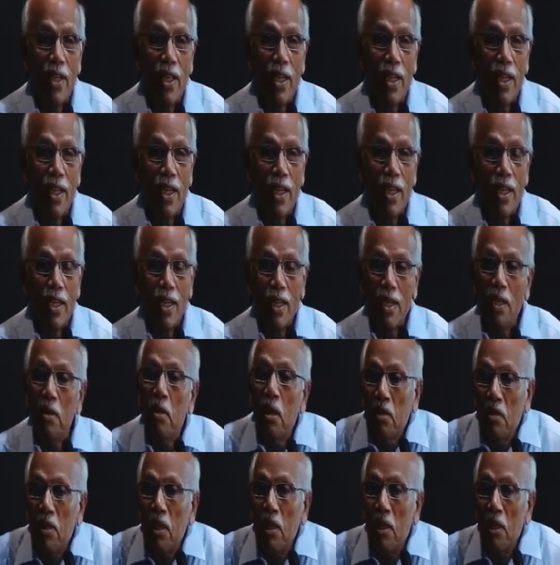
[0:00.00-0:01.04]
the day?
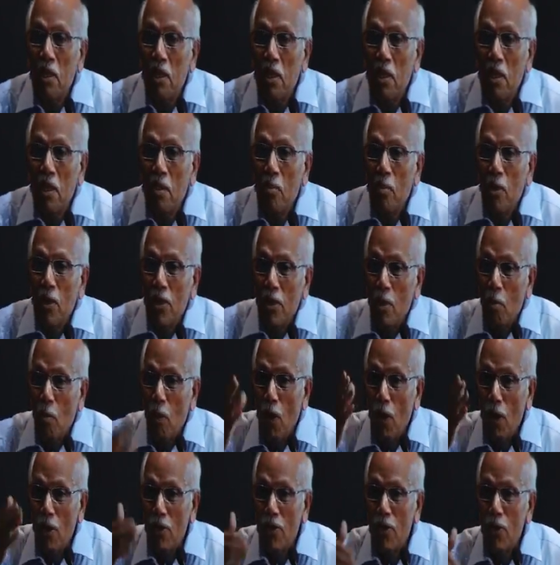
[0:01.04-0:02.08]
Nothing, because the
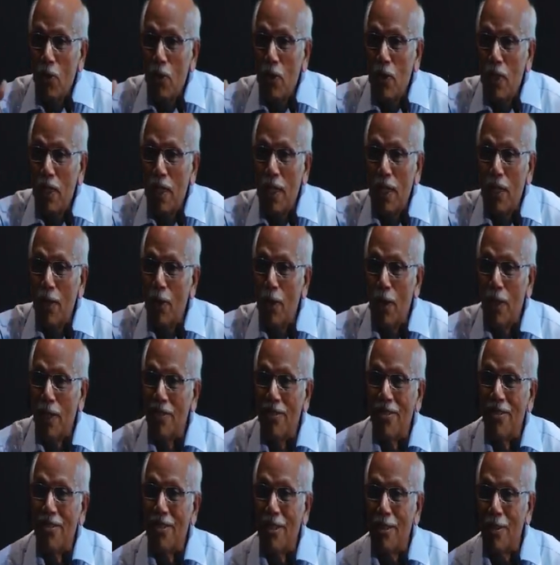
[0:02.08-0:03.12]
blocks you see are not
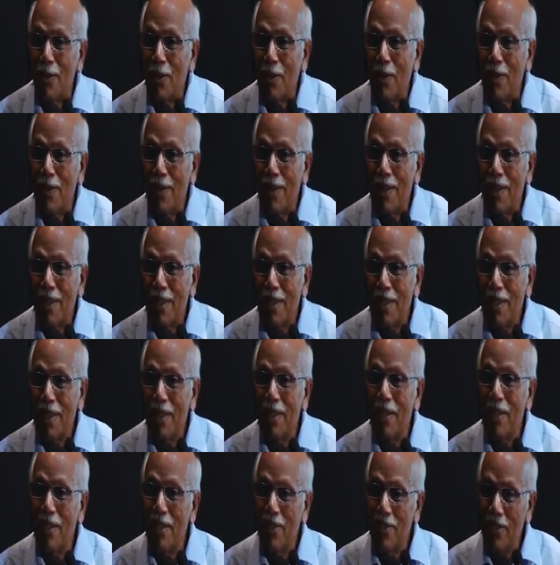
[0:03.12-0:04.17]
disease at all.
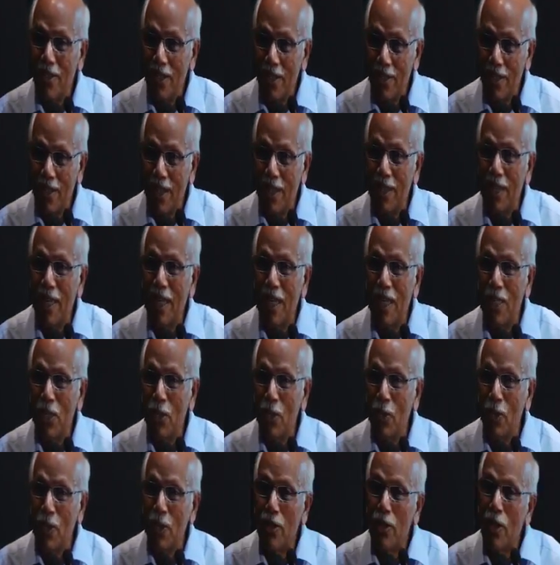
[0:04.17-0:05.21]
The disease that
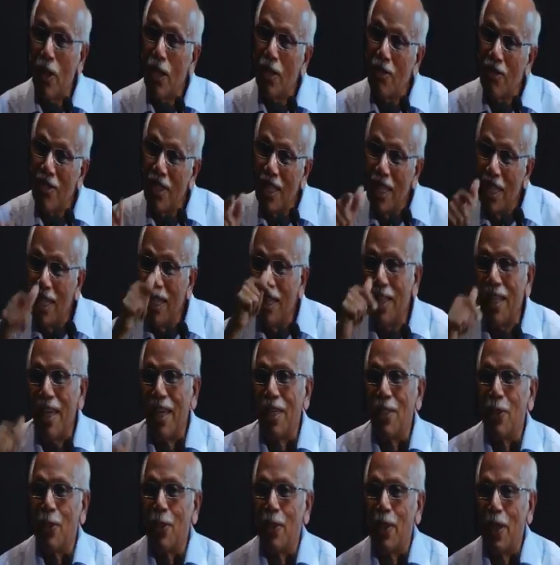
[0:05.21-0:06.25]
kills you is not seen in the
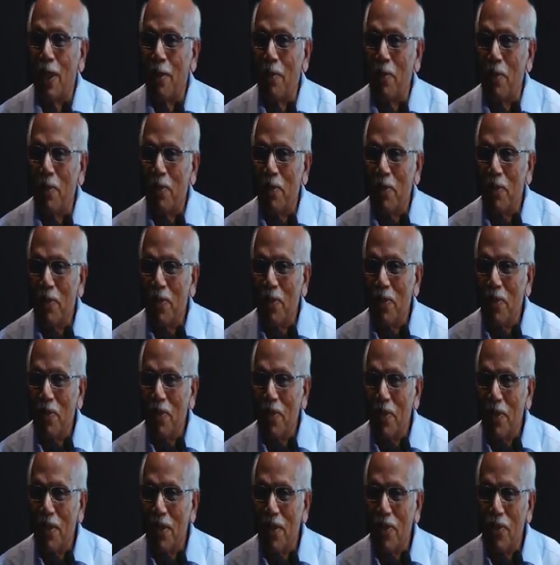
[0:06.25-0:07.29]
angiogram.
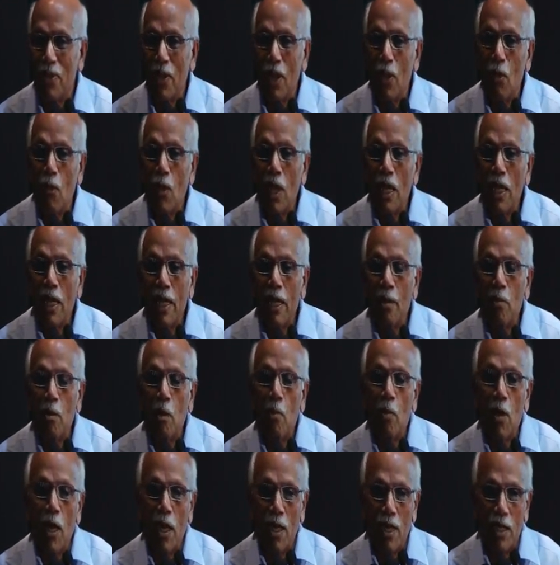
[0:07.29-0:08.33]
It's called
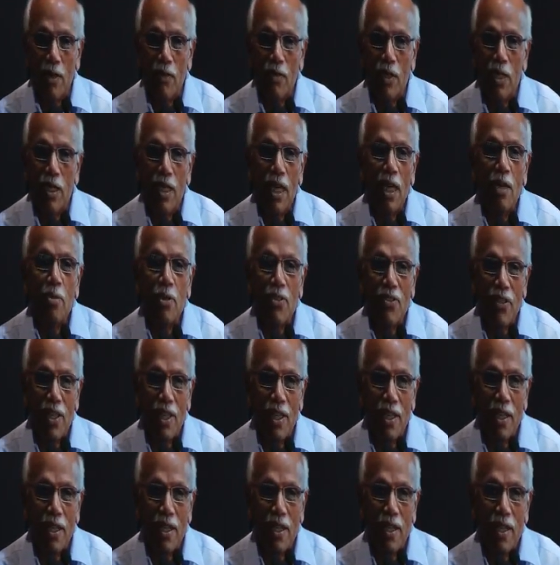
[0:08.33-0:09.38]
vulnerable plaque, which can't be
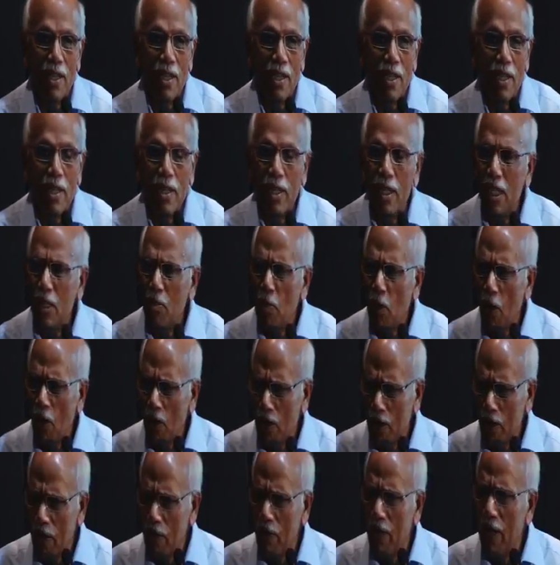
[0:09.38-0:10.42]
seen. These
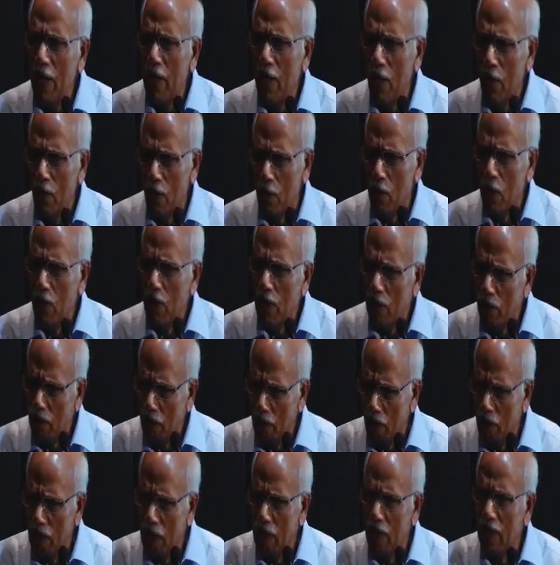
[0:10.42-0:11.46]
blocks are very good because
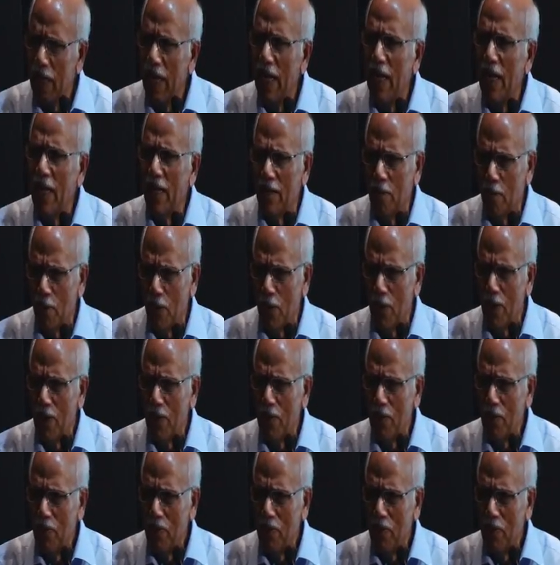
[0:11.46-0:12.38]
even a child has a block.